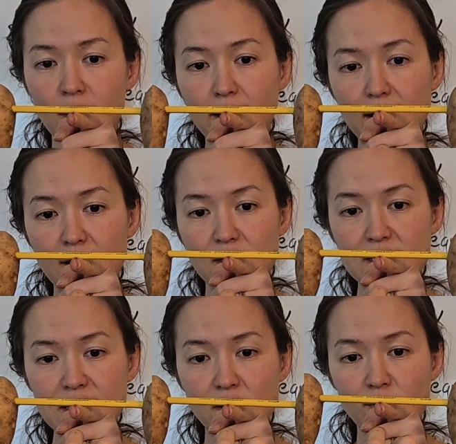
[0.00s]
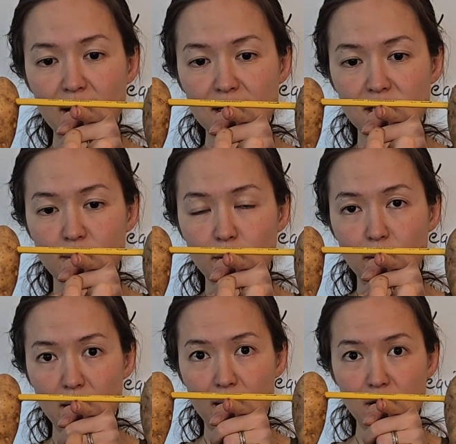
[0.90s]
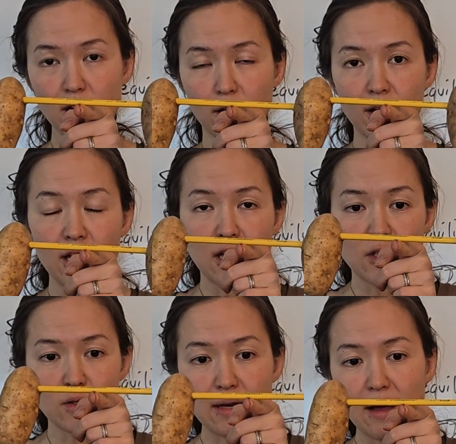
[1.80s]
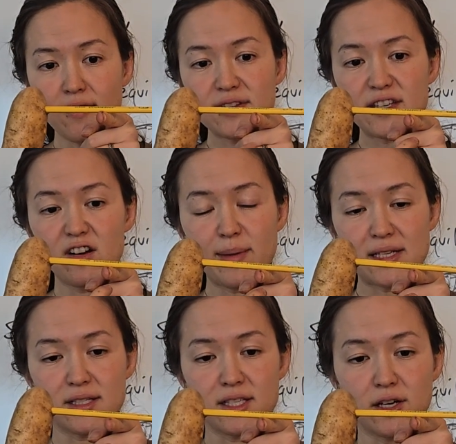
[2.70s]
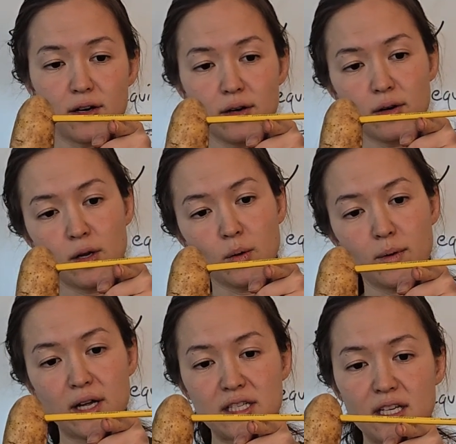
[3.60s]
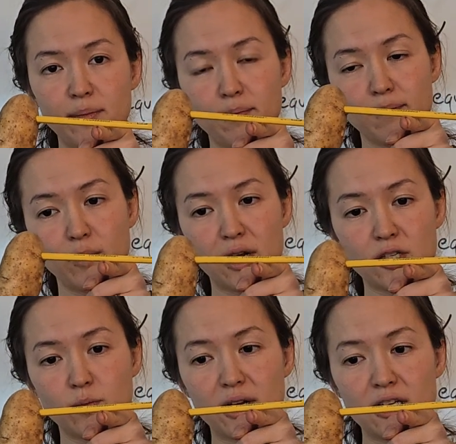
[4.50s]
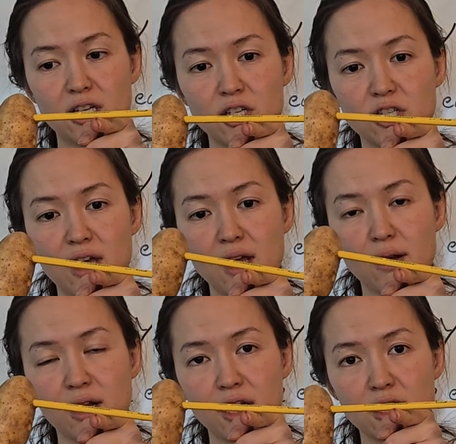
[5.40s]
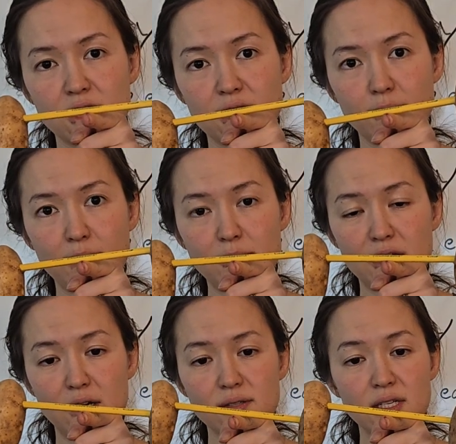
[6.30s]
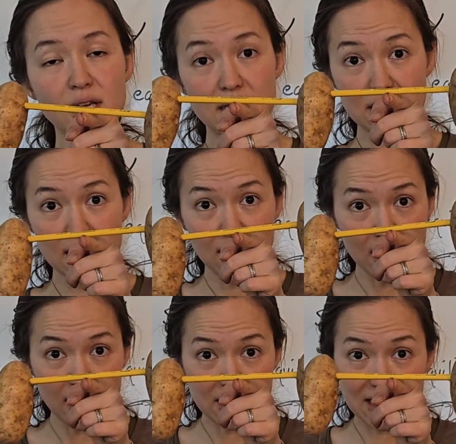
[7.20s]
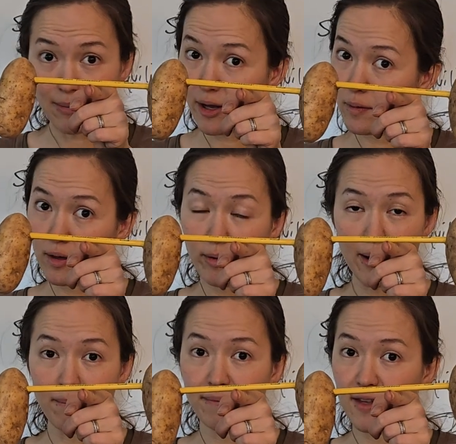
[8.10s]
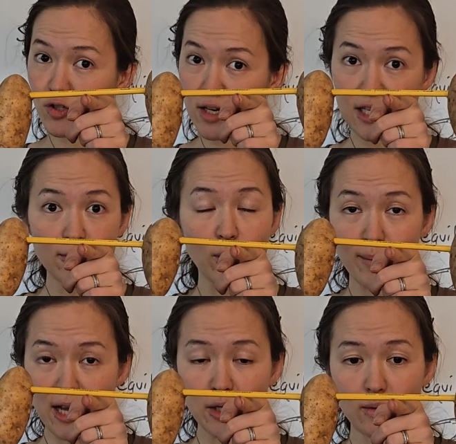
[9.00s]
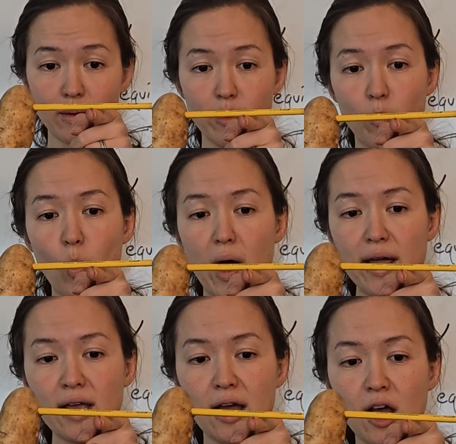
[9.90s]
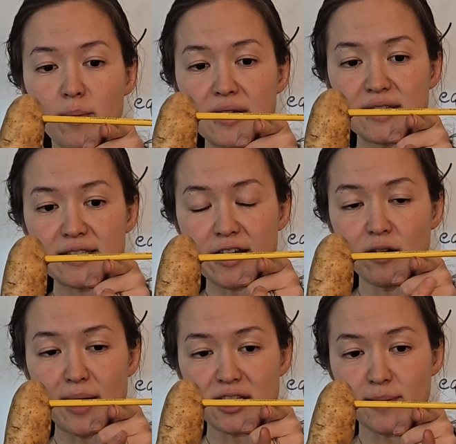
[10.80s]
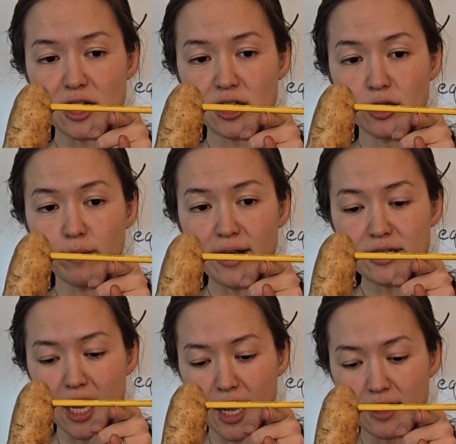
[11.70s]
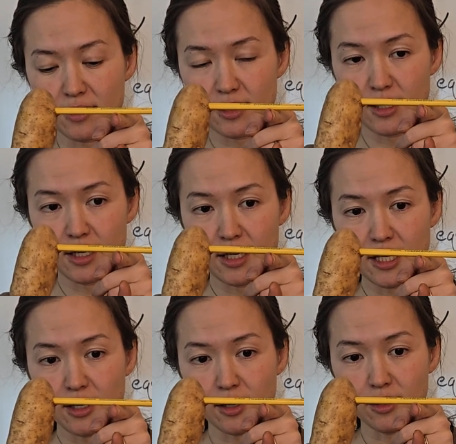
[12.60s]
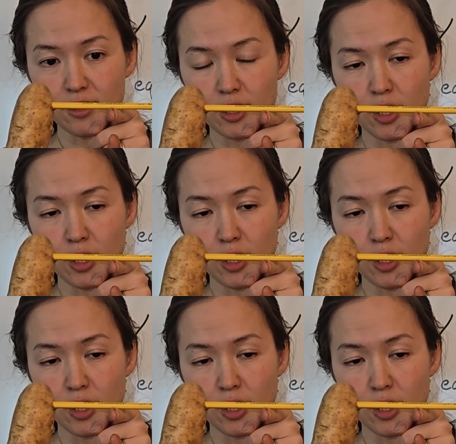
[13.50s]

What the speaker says: like the center of mass is gonna be right about here. So now that the center of mass is here, when I touch that and I tip my potato, see, it's stable equilibrium. They try to keep going back to equilibrium. Why? Because the center of mass, imagine a little red dot here,